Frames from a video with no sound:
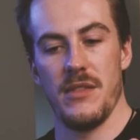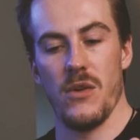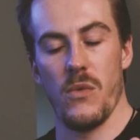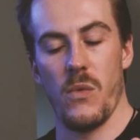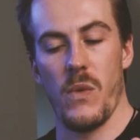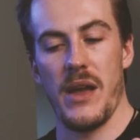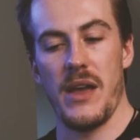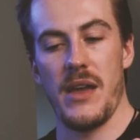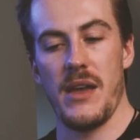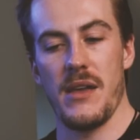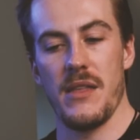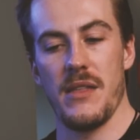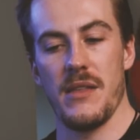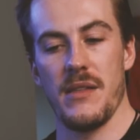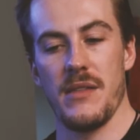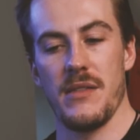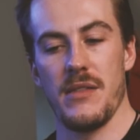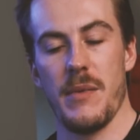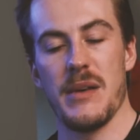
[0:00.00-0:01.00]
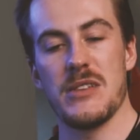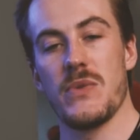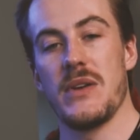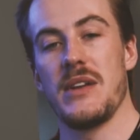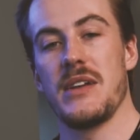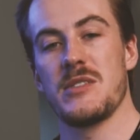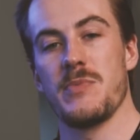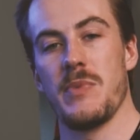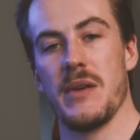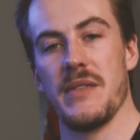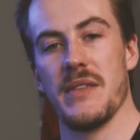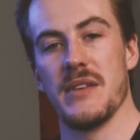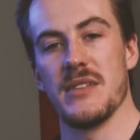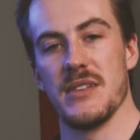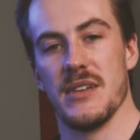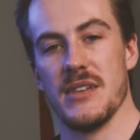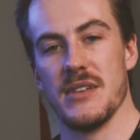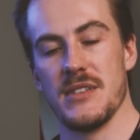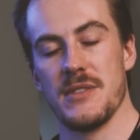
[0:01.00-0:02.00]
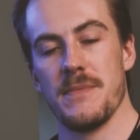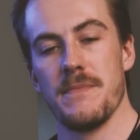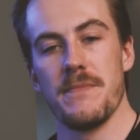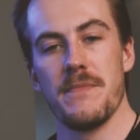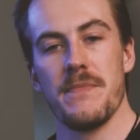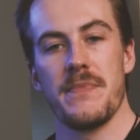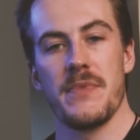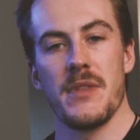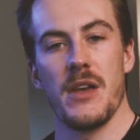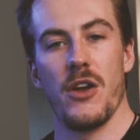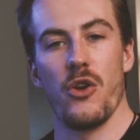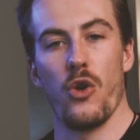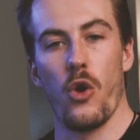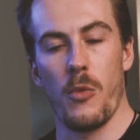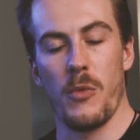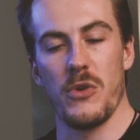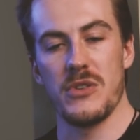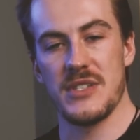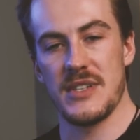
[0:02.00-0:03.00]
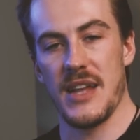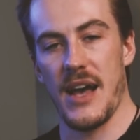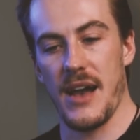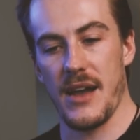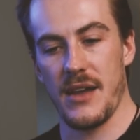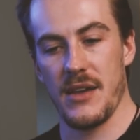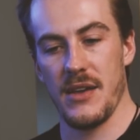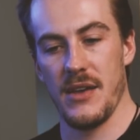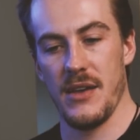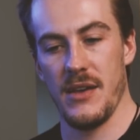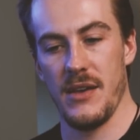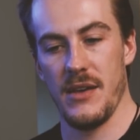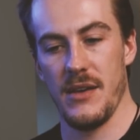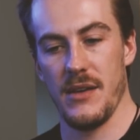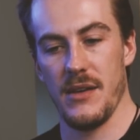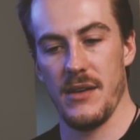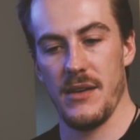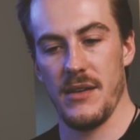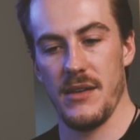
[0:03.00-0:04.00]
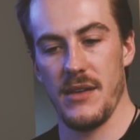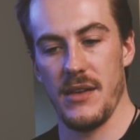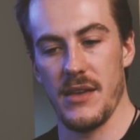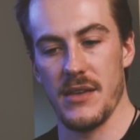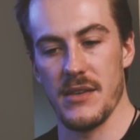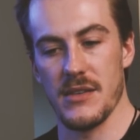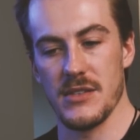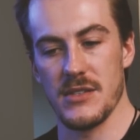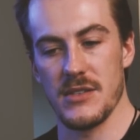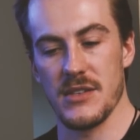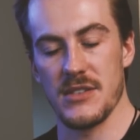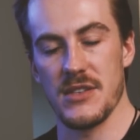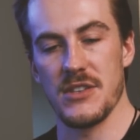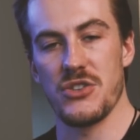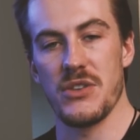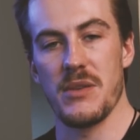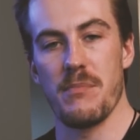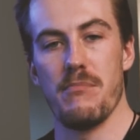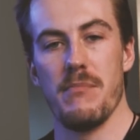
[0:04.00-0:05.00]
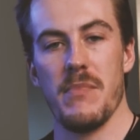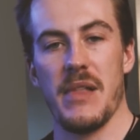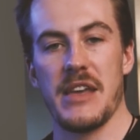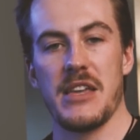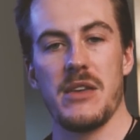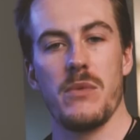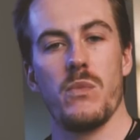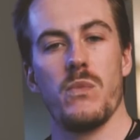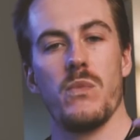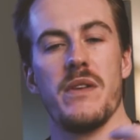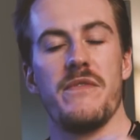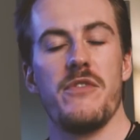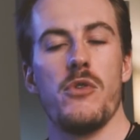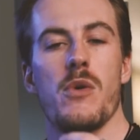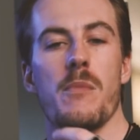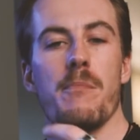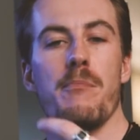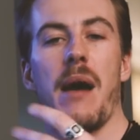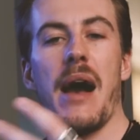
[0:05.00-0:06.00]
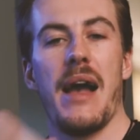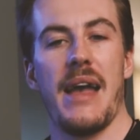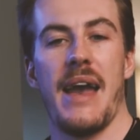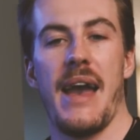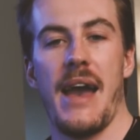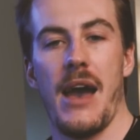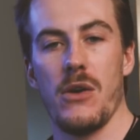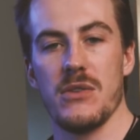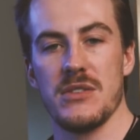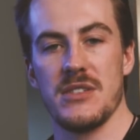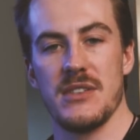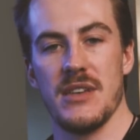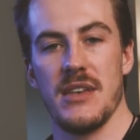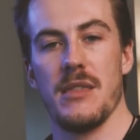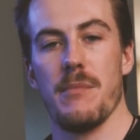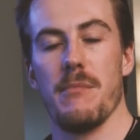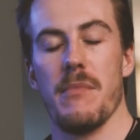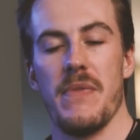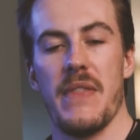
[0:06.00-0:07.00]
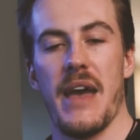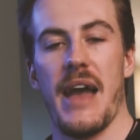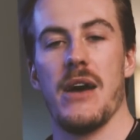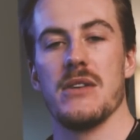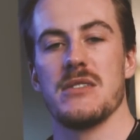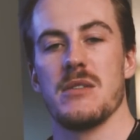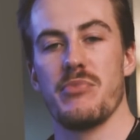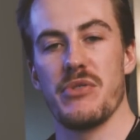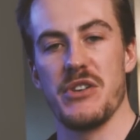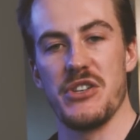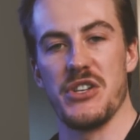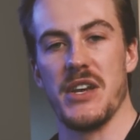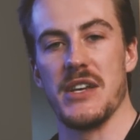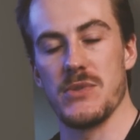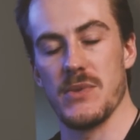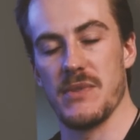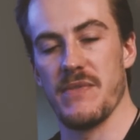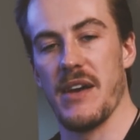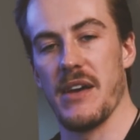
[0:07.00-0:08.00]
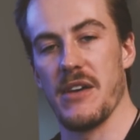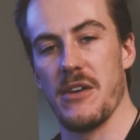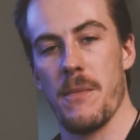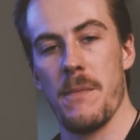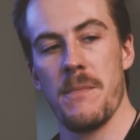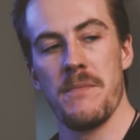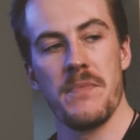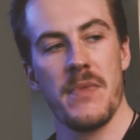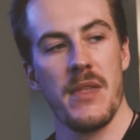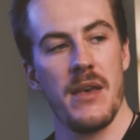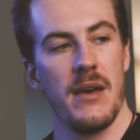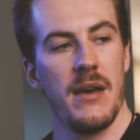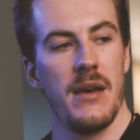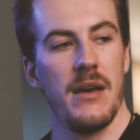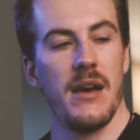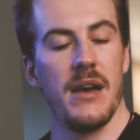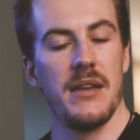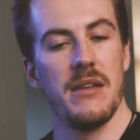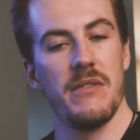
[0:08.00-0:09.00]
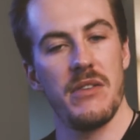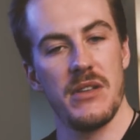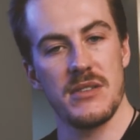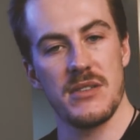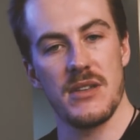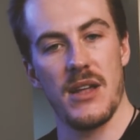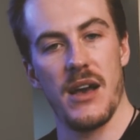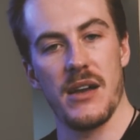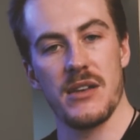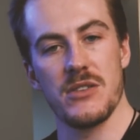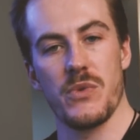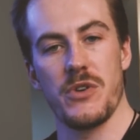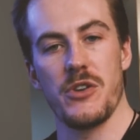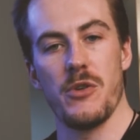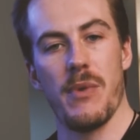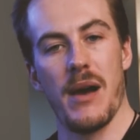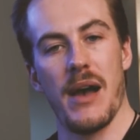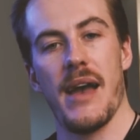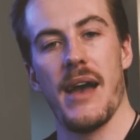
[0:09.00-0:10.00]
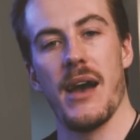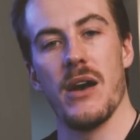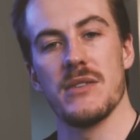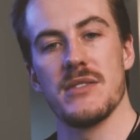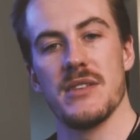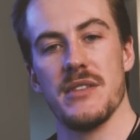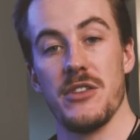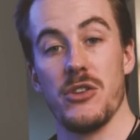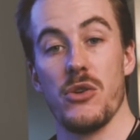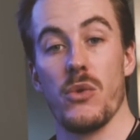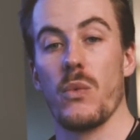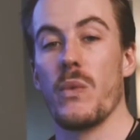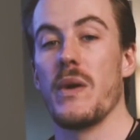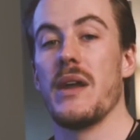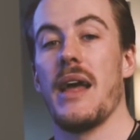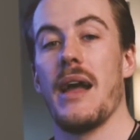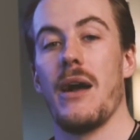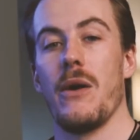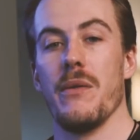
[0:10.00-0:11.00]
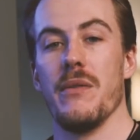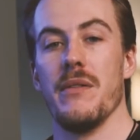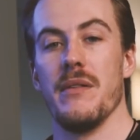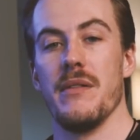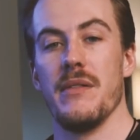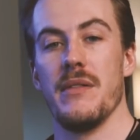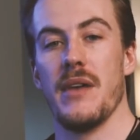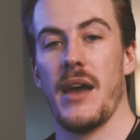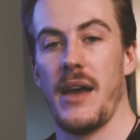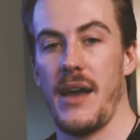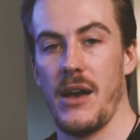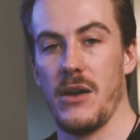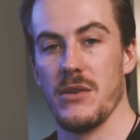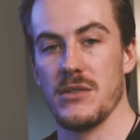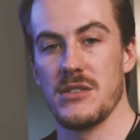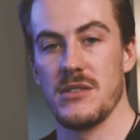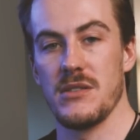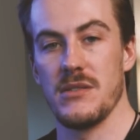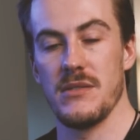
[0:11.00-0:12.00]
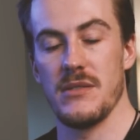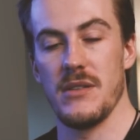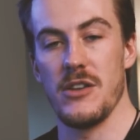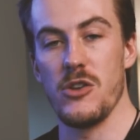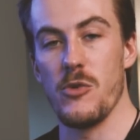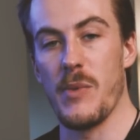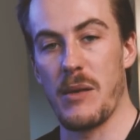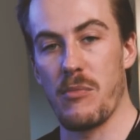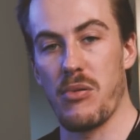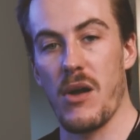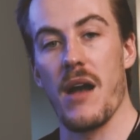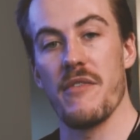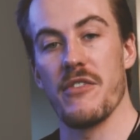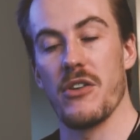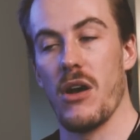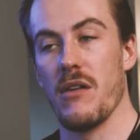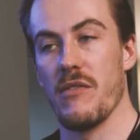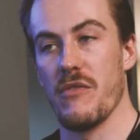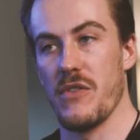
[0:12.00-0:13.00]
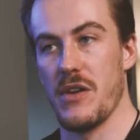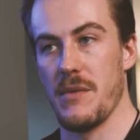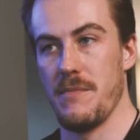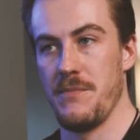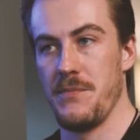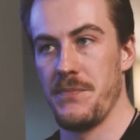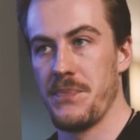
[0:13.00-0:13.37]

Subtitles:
The best way to explain this is a normal stock is essentially like if you would buy a house and the house appreciates with value. A dividend stock is where you buy a house and then you rent out that house and you make profit off of it.